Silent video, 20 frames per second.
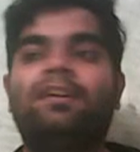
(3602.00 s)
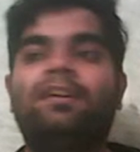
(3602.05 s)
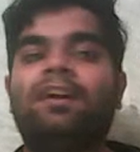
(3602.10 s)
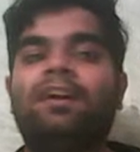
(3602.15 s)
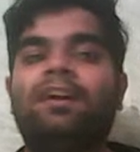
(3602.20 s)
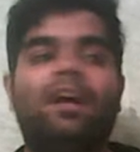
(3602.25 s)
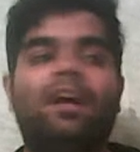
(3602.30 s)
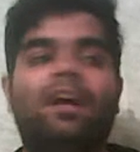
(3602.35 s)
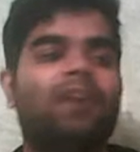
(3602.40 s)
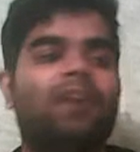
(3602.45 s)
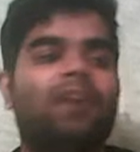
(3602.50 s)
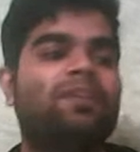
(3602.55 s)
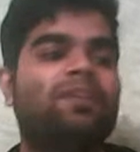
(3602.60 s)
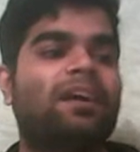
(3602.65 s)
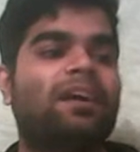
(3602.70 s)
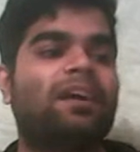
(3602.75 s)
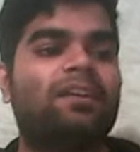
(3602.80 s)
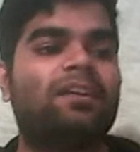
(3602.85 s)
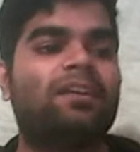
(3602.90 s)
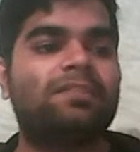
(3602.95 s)
how they are,
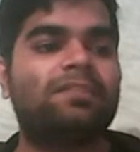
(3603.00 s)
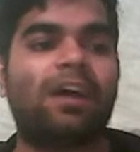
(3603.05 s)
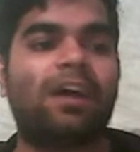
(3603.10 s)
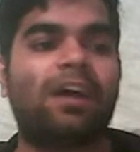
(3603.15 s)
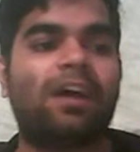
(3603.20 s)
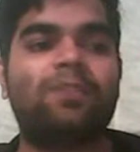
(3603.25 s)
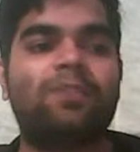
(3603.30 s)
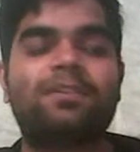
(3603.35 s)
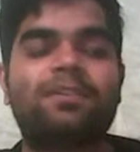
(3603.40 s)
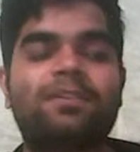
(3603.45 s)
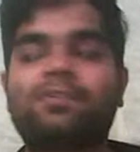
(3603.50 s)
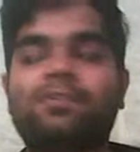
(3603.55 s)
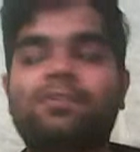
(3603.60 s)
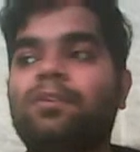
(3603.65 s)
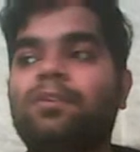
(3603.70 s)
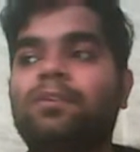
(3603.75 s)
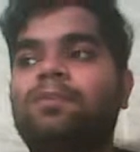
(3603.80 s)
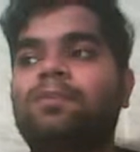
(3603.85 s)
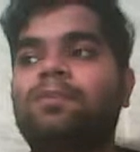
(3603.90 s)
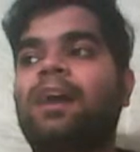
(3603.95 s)
how this is going
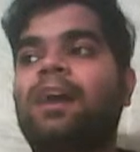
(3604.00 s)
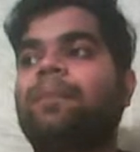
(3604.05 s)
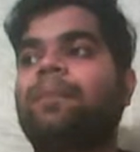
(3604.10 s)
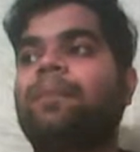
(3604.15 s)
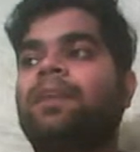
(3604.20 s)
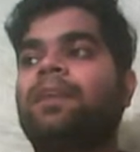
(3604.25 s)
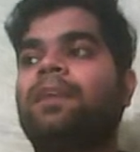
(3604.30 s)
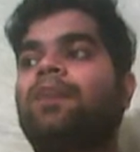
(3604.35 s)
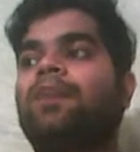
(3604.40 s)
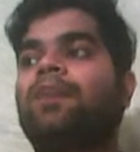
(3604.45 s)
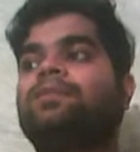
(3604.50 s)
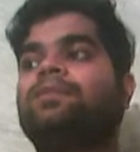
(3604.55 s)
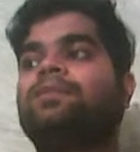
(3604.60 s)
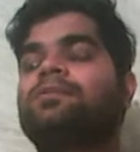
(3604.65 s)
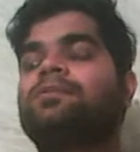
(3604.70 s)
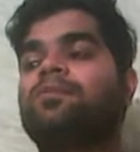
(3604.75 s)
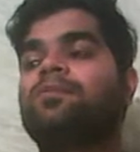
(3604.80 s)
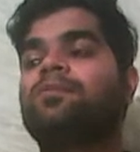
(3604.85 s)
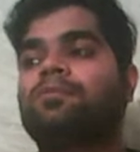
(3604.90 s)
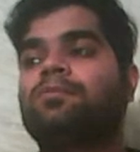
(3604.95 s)
to happen, how this is
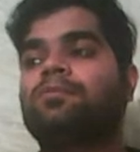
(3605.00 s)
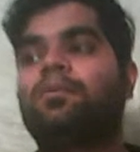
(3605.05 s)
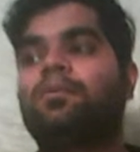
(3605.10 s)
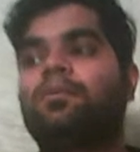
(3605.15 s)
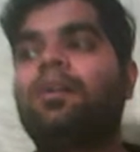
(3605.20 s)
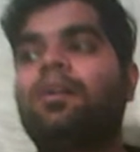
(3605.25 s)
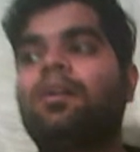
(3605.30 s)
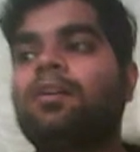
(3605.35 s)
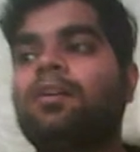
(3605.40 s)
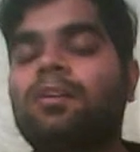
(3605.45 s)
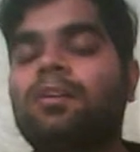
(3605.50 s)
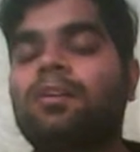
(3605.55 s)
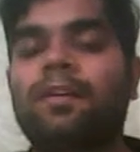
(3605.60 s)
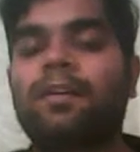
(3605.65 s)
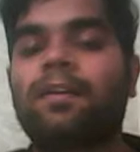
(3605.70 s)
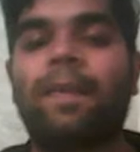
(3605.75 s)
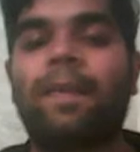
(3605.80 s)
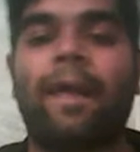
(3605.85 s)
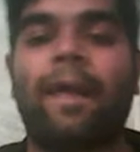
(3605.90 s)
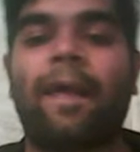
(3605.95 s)
going to work.
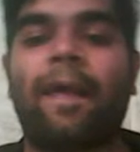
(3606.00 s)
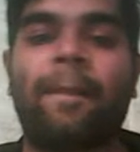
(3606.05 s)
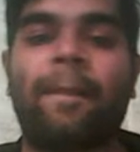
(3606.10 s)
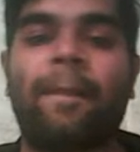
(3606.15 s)
Yeah.